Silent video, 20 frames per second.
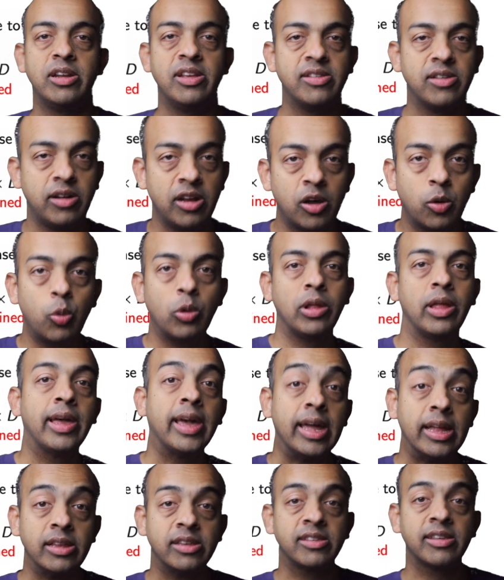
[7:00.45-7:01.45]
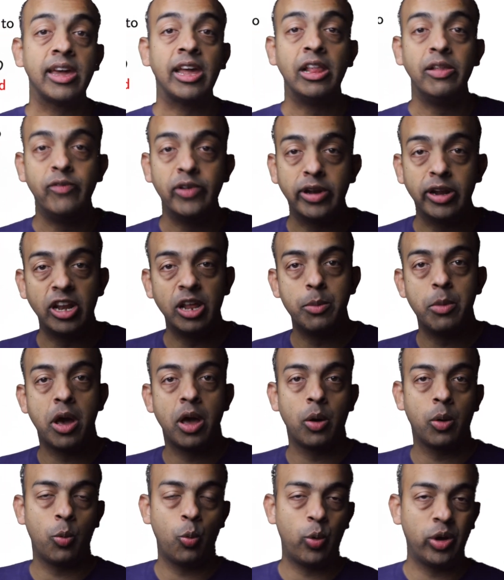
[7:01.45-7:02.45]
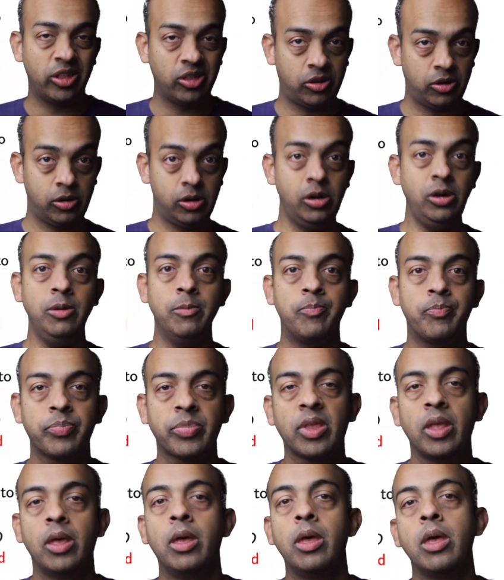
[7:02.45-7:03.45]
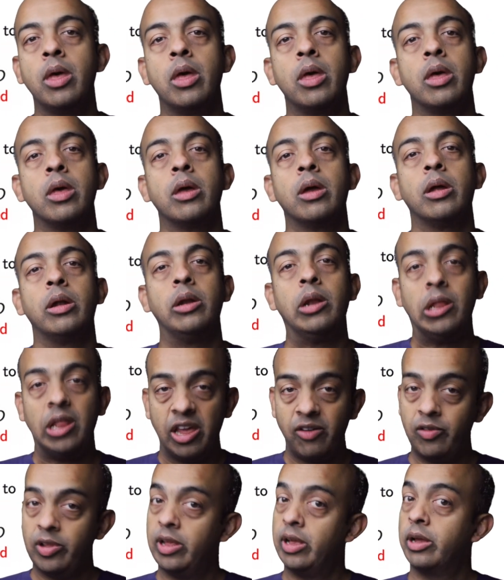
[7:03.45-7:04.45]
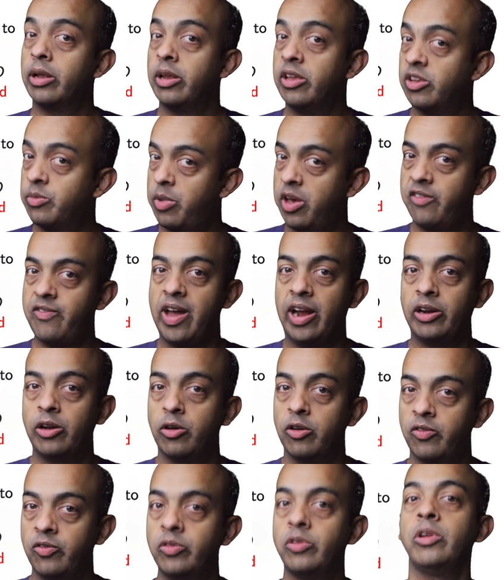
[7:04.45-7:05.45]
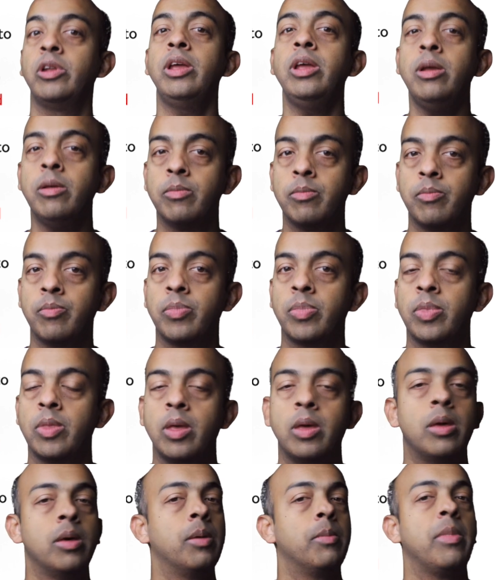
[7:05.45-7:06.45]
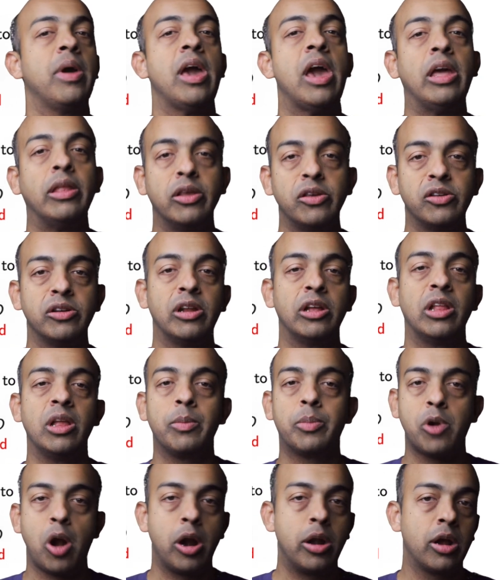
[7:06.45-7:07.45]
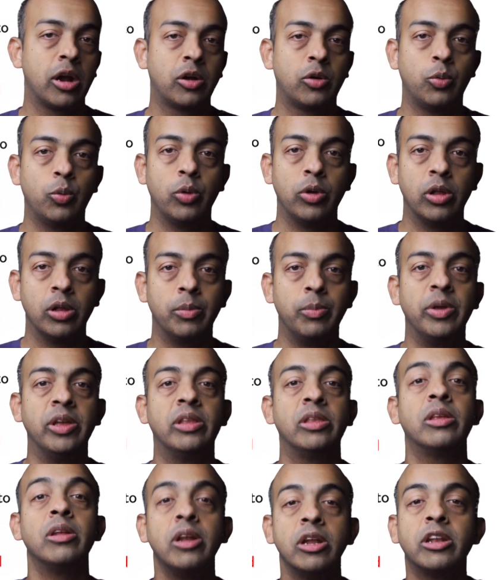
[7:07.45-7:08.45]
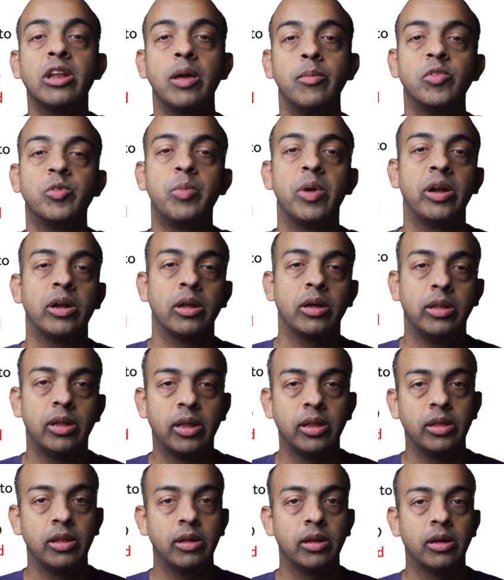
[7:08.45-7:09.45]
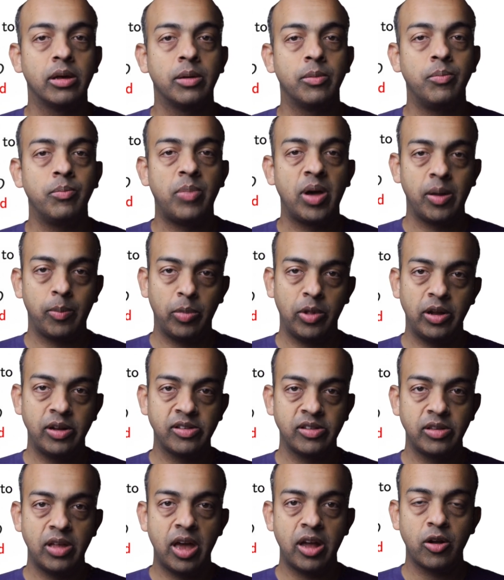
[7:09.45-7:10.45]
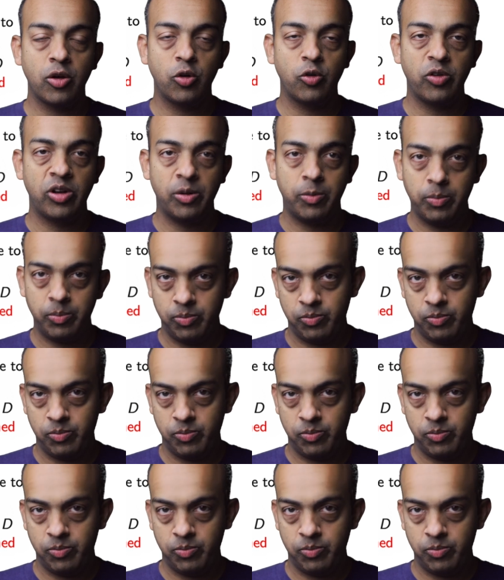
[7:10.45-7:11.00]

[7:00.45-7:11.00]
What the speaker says: D's are equal, I can scale VDD by 1/3. Delay will increase by a factor of 3. My energy delay product will be 3 times better than the pipeline scenario where